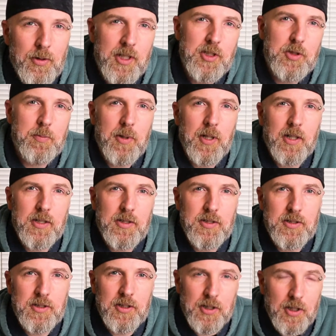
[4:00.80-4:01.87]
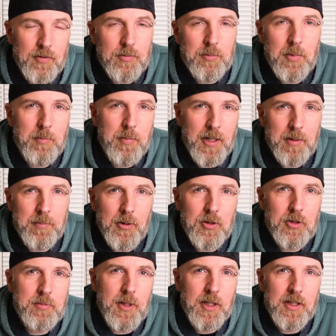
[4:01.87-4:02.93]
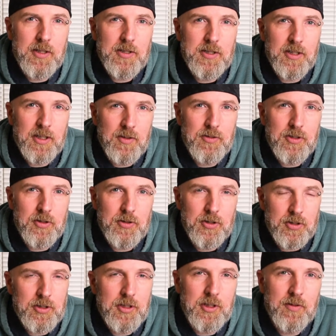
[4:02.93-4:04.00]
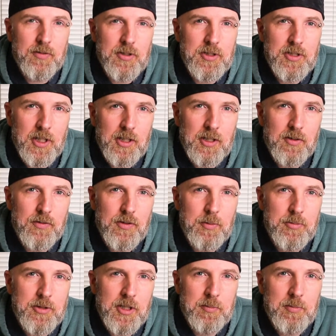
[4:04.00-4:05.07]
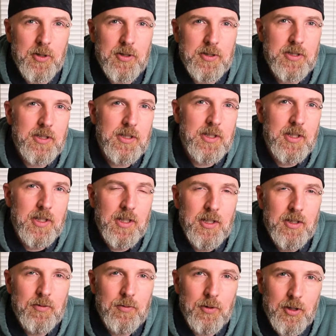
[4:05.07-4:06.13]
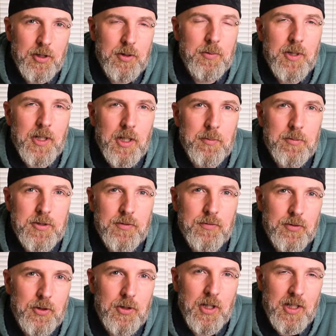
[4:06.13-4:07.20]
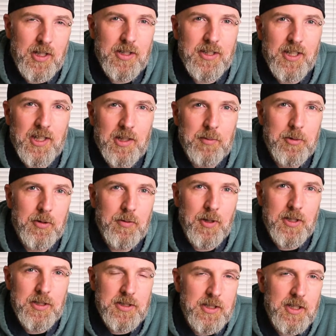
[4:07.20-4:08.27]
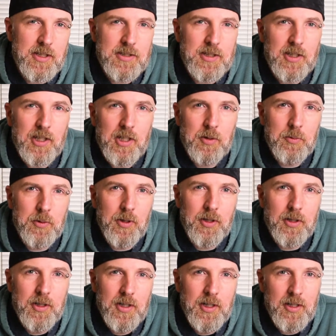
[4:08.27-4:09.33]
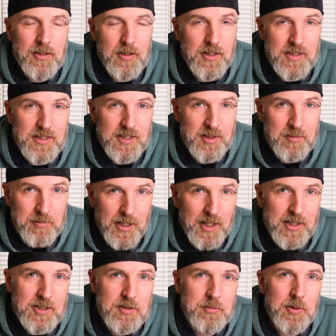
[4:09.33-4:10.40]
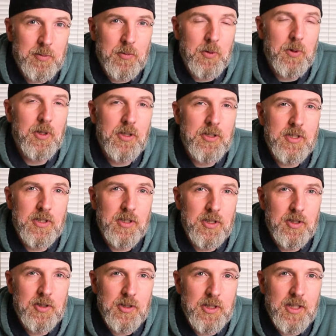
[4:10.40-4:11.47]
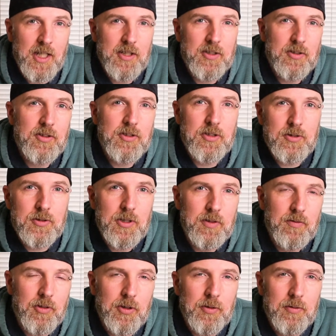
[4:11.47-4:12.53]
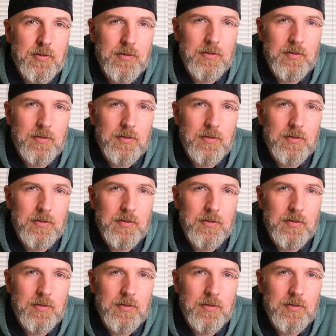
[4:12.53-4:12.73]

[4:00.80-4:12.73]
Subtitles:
a range of packages that go from a bare bones package that gives you just enough to check off the tick boxes, right the way up to full high dynamic range DSLR work that is at the maximum quality that you can get onto Street View.